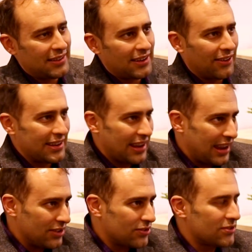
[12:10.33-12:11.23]
Darren
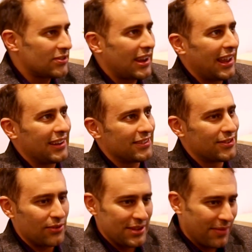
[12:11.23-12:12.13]
Naish and
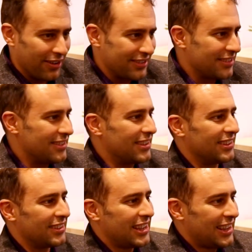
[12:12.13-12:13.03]
Tony Martin and